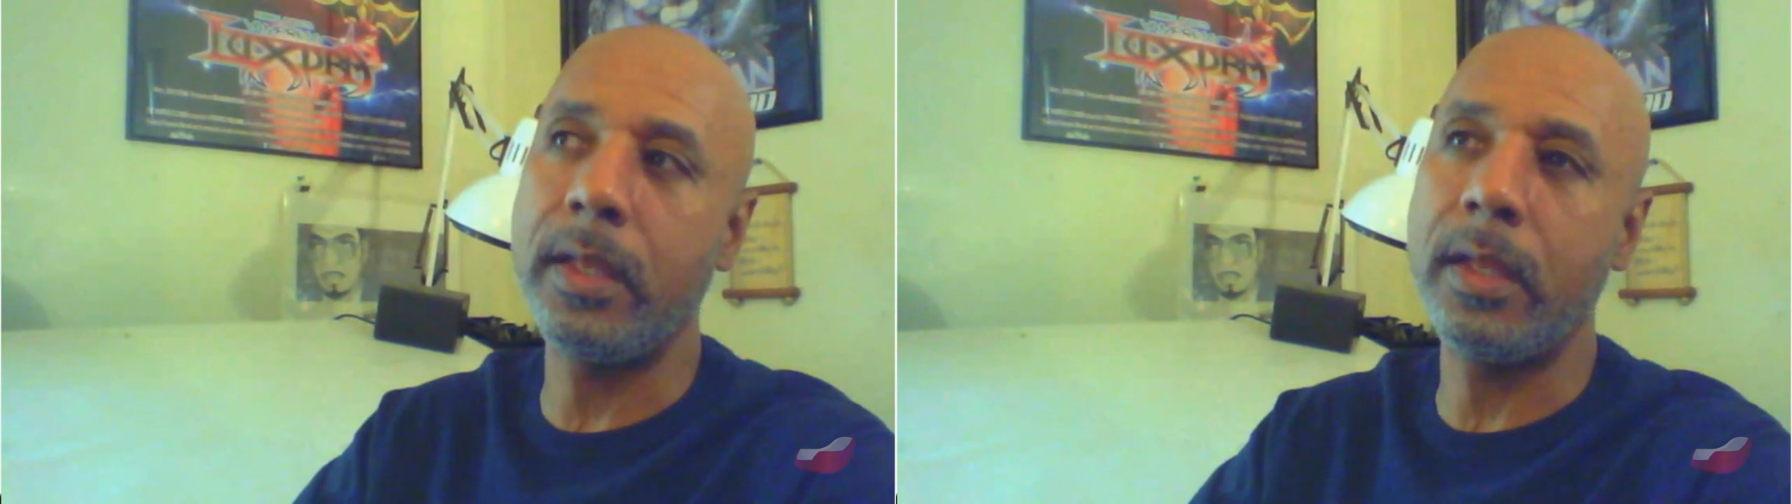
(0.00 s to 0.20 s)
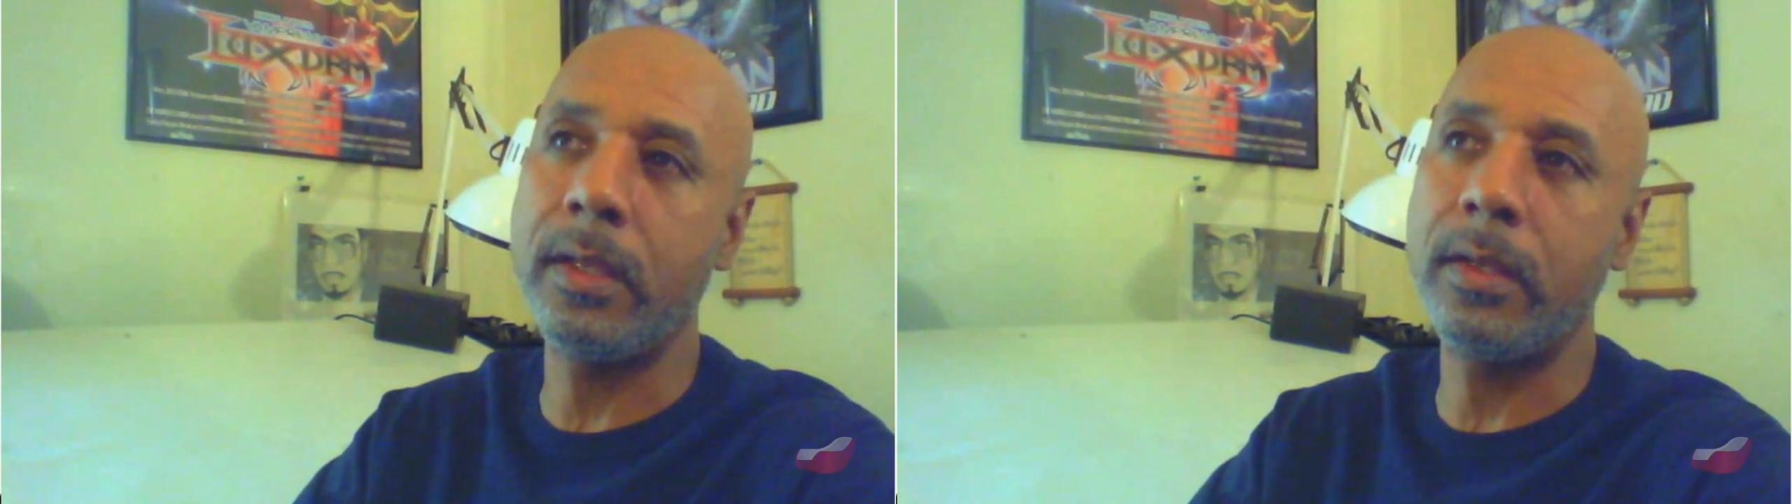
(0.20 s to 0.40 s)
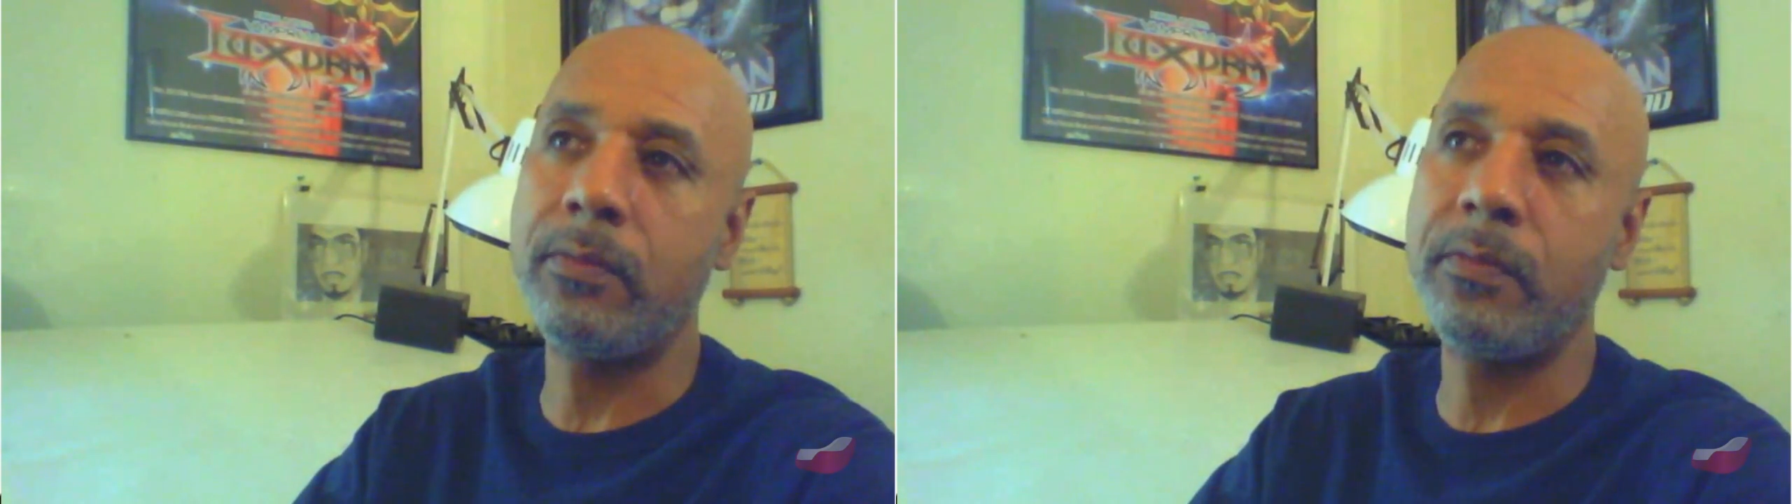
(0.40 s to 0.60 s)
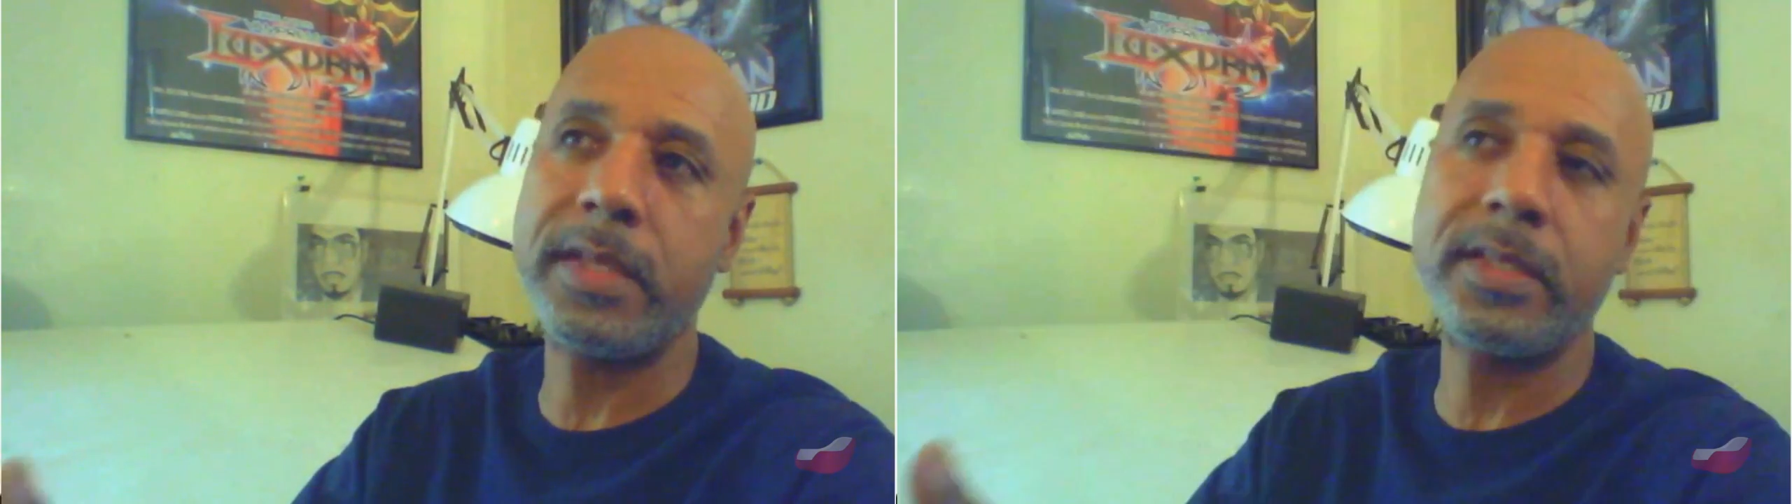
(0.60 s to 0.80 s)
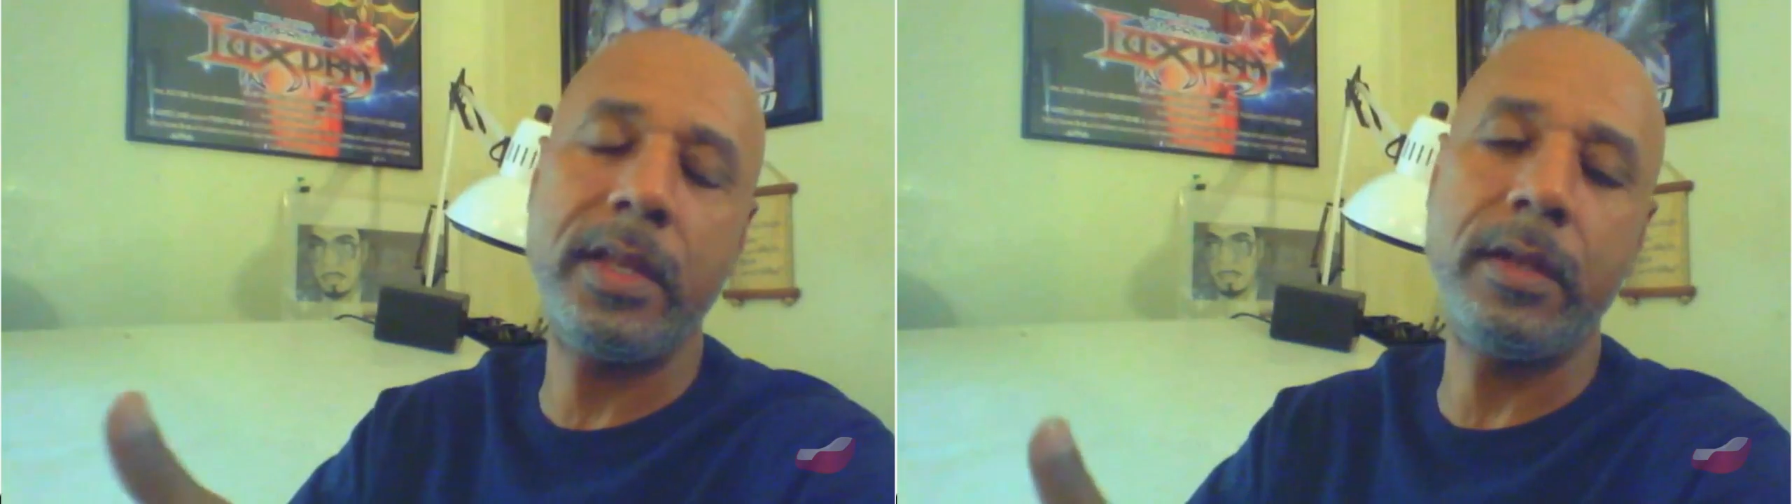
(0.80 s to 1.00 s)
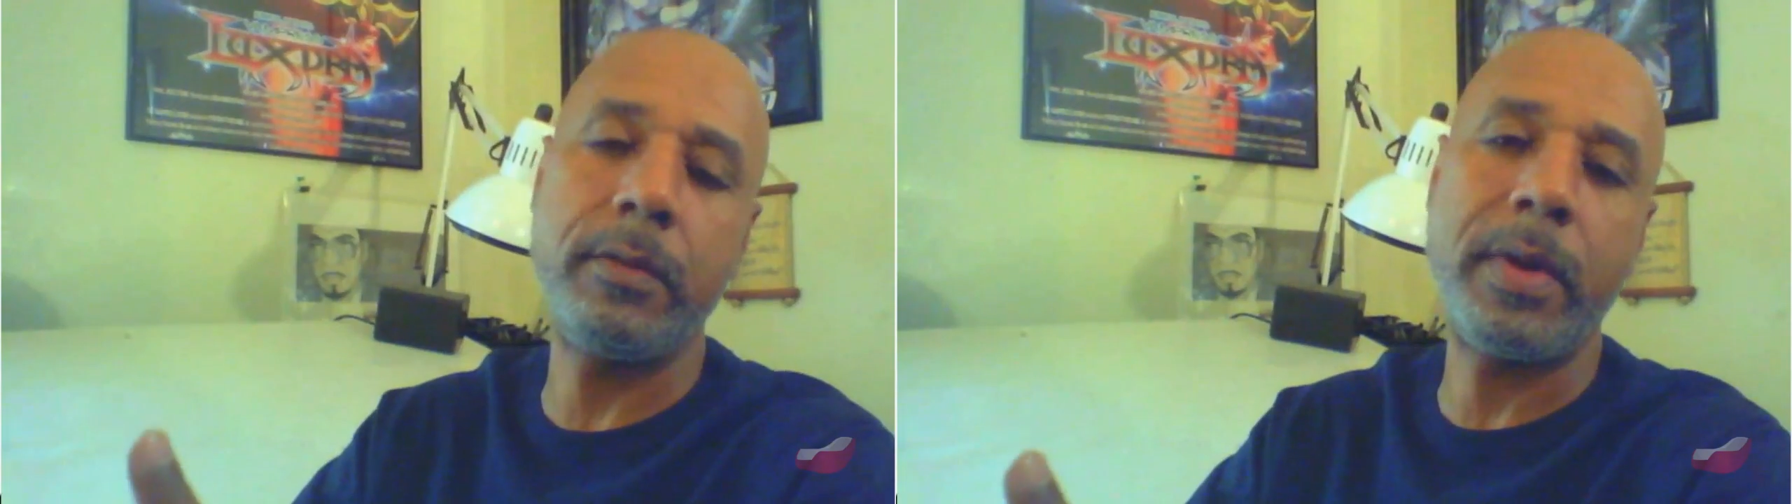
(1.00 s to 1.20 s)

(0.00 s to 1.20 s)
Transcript: getting fascinated